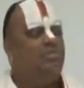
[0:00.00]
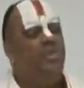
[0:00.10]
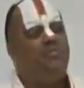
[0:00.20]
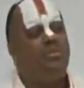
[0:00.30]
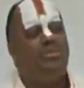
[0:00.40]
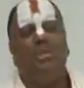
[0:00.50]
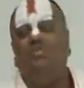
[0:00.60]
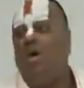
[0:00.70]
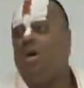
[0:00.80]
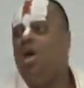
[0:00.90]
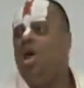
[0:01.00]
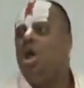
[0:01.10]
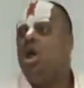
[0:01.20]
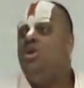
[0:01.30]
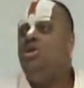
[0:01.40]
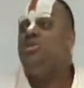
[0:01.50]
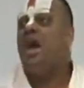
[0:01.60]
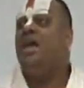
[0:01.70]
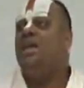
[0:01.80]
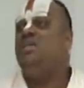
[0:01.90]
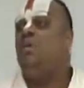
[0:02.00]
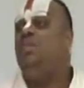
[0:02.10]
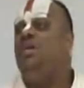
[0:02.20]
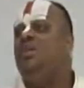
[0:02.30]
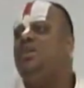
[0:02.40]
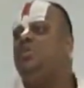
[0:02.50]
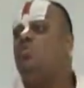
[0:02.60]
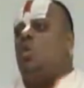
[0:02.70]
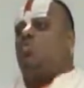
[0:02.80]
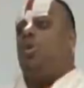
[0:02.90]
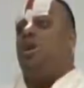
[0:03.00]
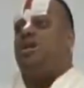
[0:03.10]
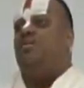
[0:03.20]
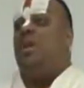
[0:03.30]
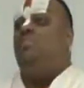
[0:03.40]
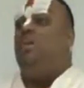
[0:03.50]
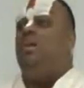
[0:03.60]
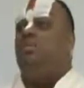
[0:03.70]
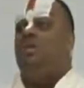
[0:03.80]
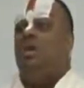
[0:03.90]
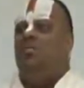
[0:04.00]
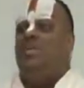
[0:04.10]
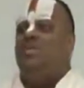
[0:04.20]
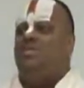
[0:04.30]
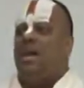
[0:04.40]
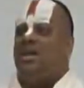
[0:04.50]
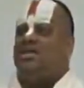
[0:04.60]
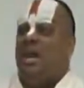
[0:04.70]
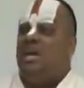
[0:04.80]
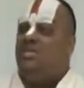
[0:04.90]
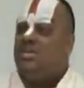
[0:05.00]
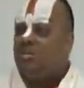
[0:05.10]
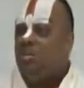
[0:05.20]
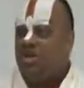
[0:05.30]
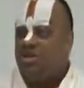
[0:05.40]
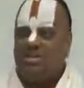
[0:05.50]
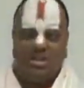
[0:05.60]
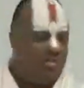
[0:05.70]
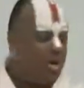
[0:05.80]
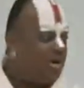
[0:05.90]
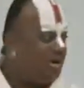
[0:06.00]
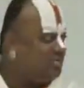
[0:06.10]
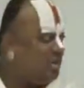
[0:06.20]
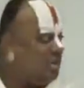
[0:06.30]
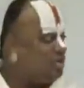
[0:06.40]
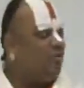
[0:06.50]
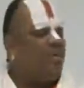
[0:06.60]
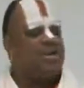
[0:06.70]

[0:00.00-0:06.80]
Number fifth thing for designing something which is more productive and applicable which is there in scientific simulations and modelings.